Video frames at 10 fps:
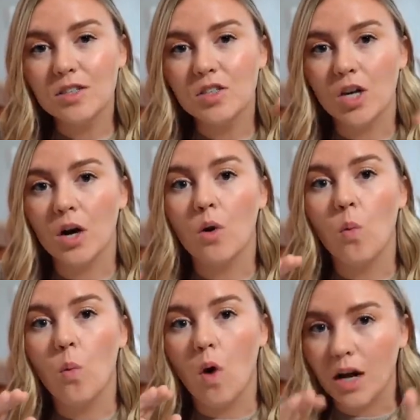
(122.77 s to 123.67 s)
to start
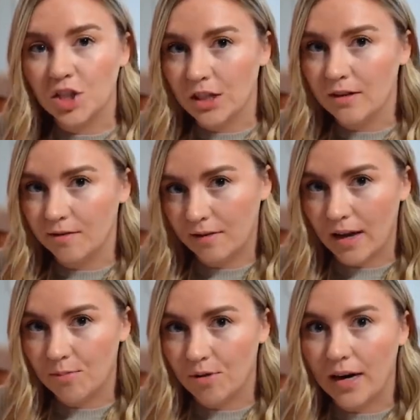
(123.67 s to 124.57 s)
watching
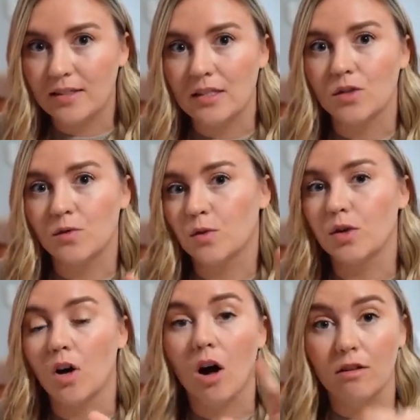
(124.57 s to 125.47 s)
flight prices
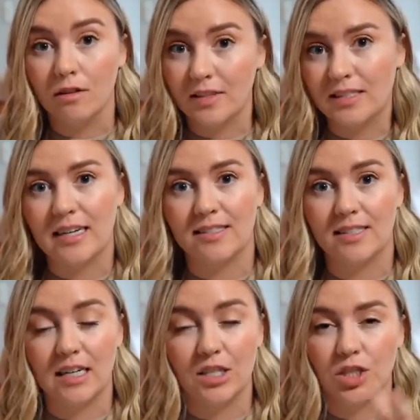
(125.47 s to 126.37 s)
for all of these
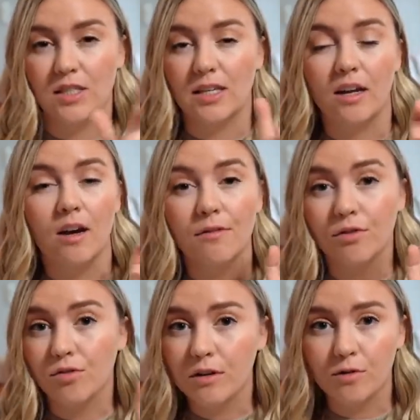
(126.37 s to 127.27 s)
destinations. Like I'll
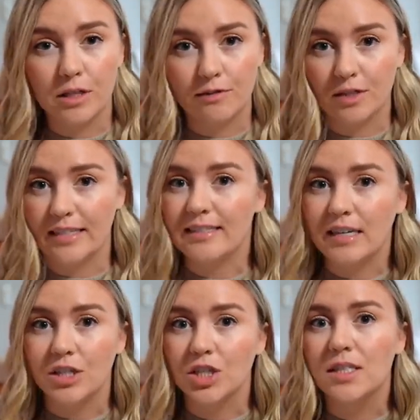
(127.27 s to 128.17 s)
have 3 or 4 different
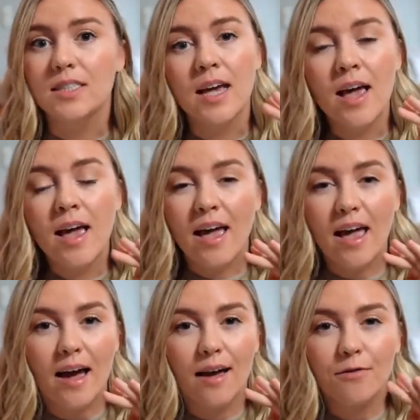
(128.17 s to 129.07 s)
destinations,
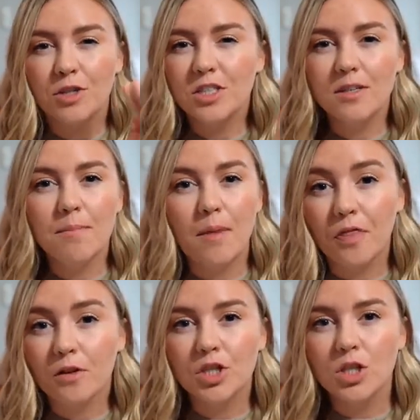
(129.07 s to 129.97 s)
and for just a
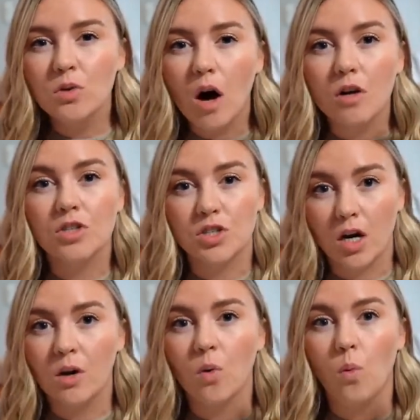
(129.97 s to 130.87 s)
month or two, I'll
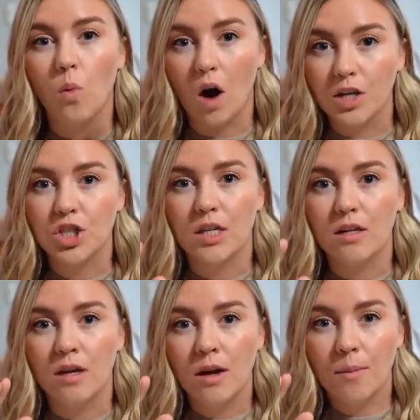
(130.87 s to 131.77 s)
start
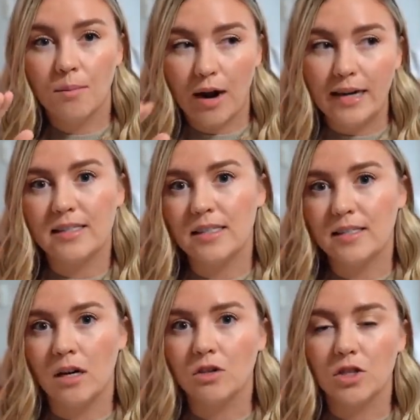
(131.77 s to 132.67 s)
watching
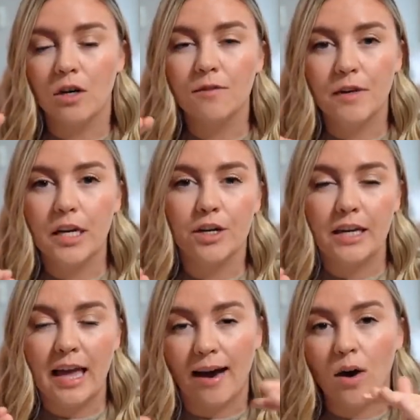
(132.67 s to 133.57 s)
prices and I'll start
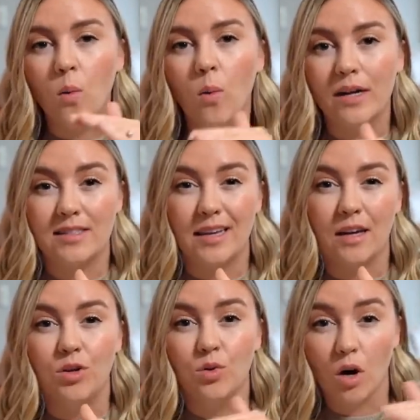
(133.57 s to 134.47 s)
figuring out what's
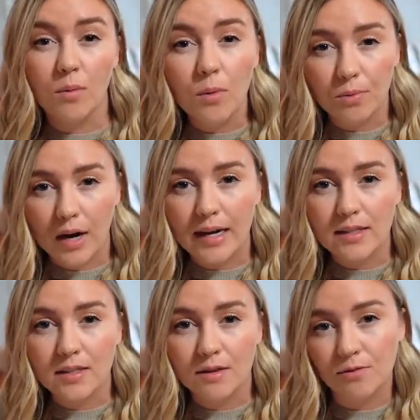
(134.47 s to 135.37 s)
like a normal
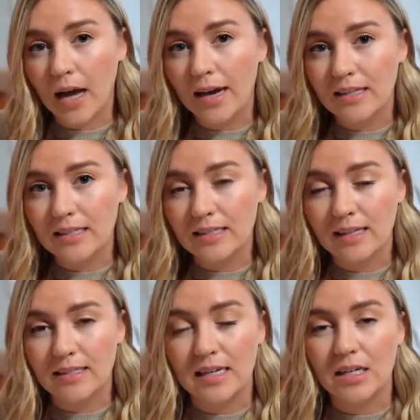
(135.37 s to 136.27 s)
price to fly to these
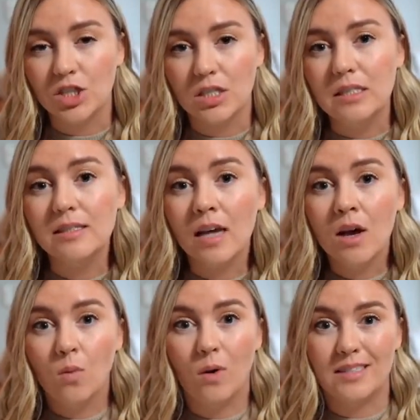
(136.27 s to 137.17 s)
destinations,
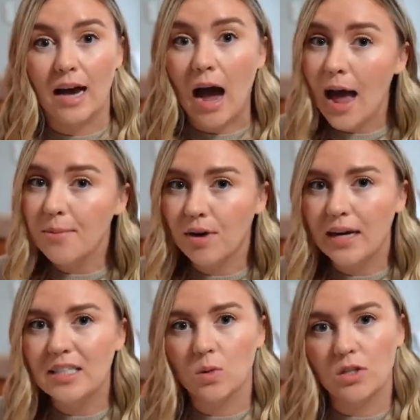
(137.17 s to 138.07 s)
what's a high
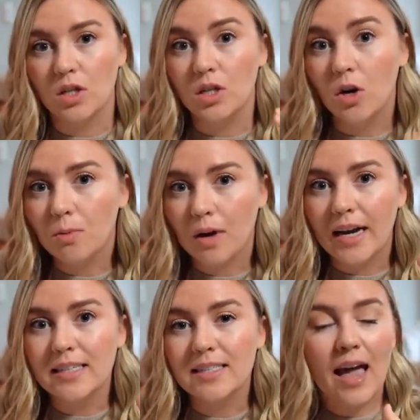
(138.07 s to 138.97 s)
price, what's a low
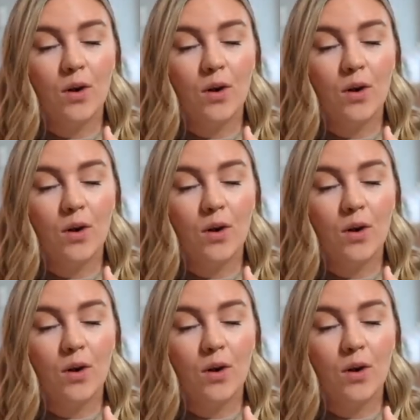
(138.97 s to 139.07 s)
price.